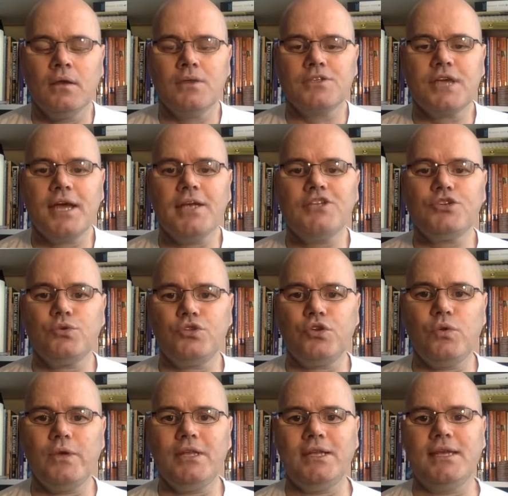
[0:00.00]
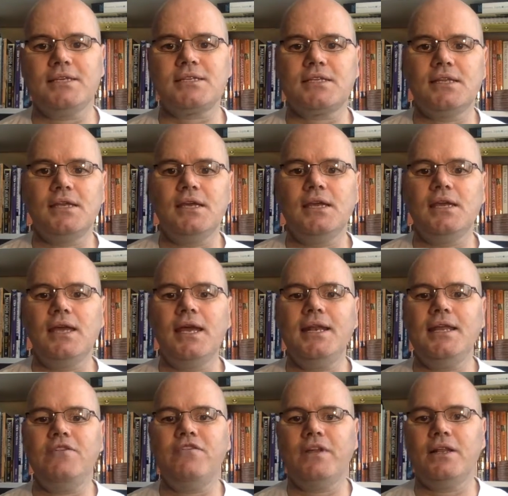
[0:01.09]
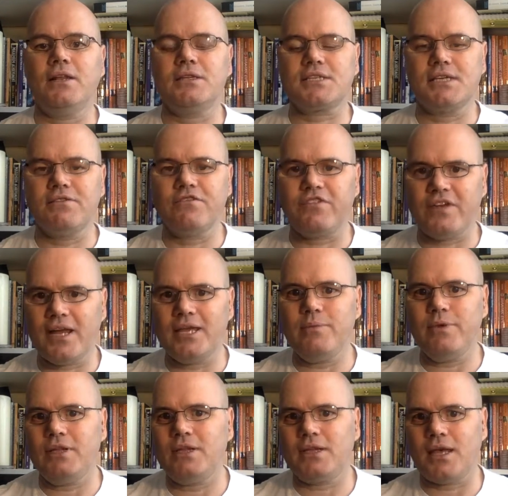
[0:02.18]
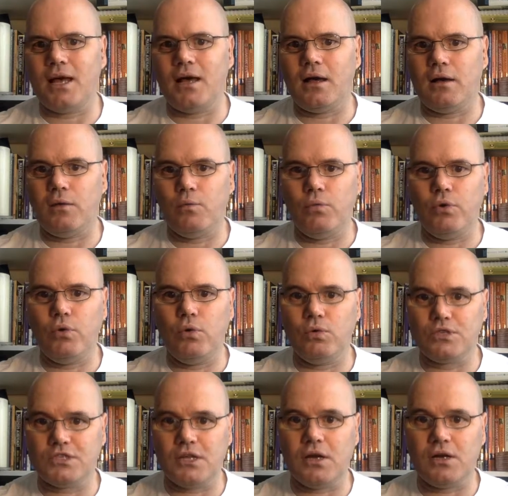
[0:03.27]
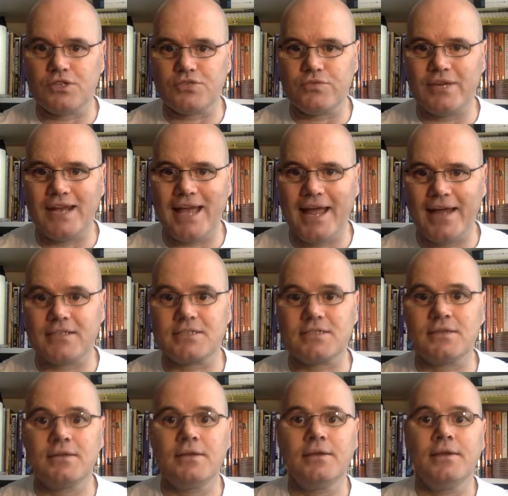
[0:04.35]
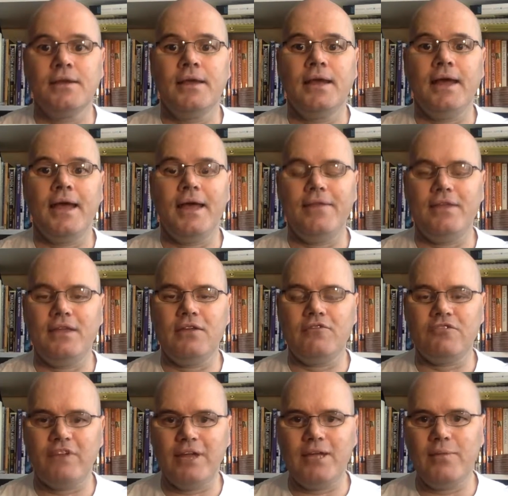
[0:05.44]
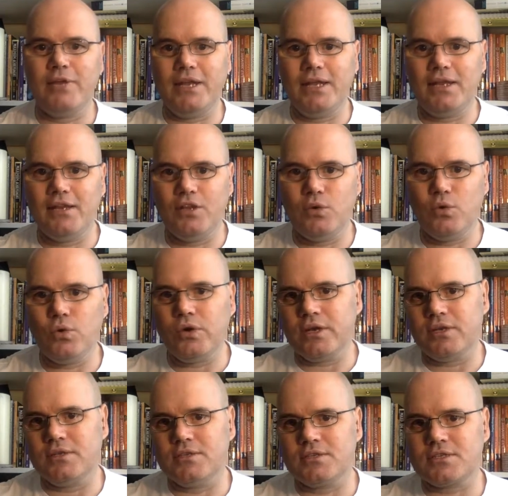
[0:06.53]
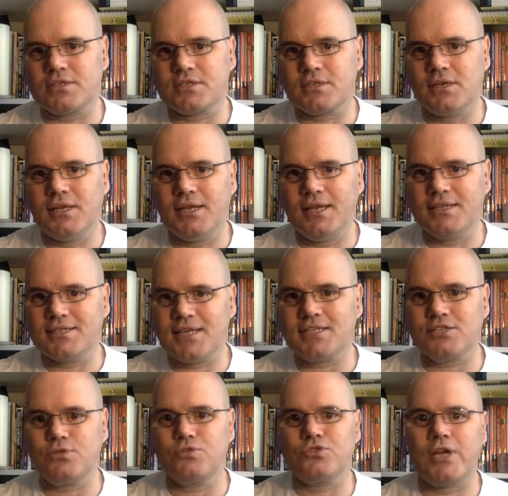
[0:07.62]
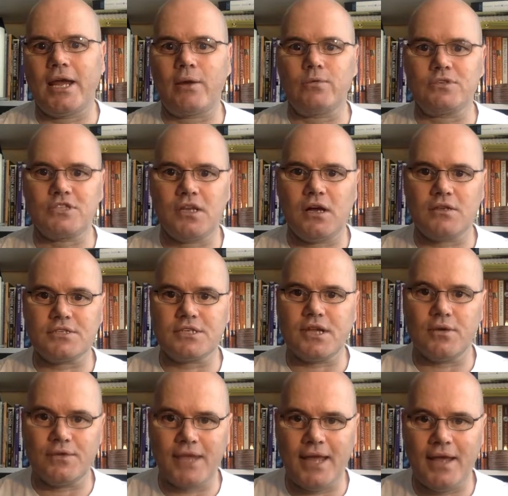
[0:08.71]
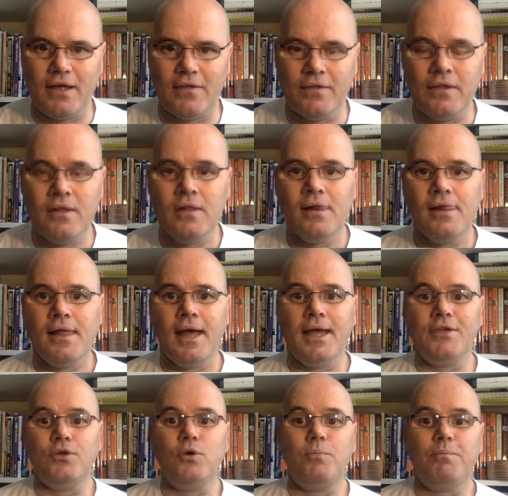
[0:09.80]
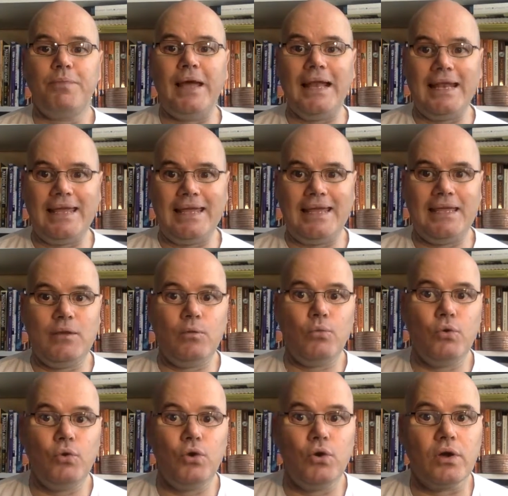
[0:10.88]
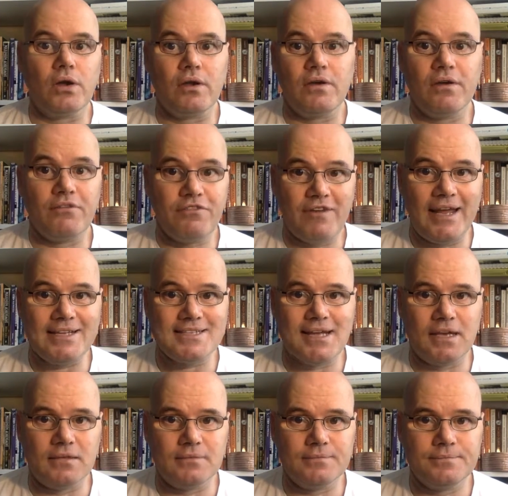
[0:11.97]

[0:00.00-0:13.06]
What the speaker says: So as you're doing this, anything that's inflaming the gut will start to relax, and the inflammation in the organs, in the intestinal tract, will start to go down, and your belly will look flatter.